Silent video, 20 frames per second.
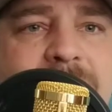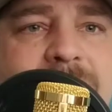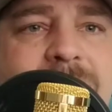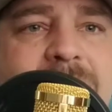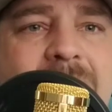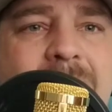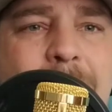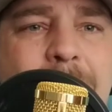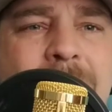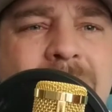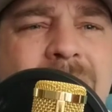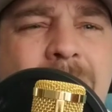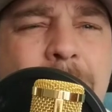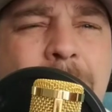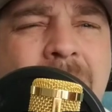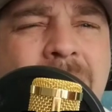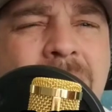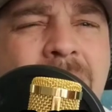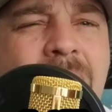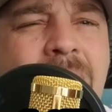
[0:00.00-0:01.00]
believe he got picked
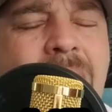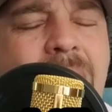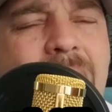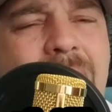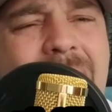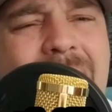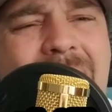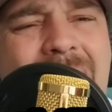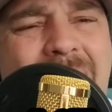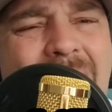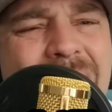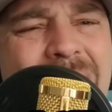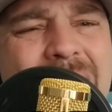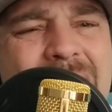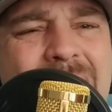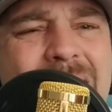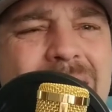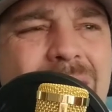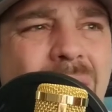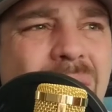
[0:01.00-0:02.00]
up by I
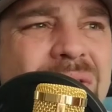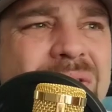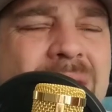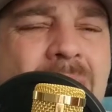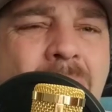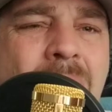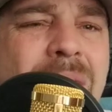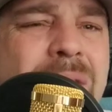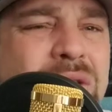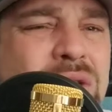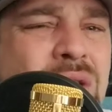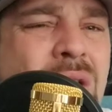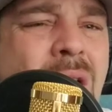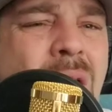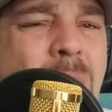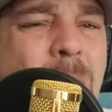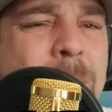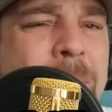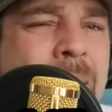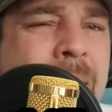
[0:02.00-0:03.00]
think Andy Dalton's now on the
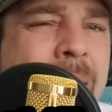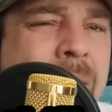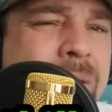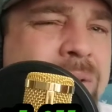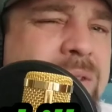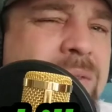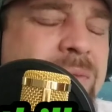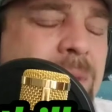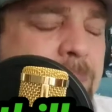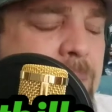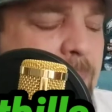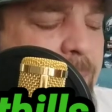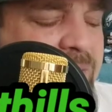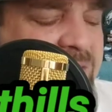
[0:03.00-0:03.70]
Chicago Bears, if I'm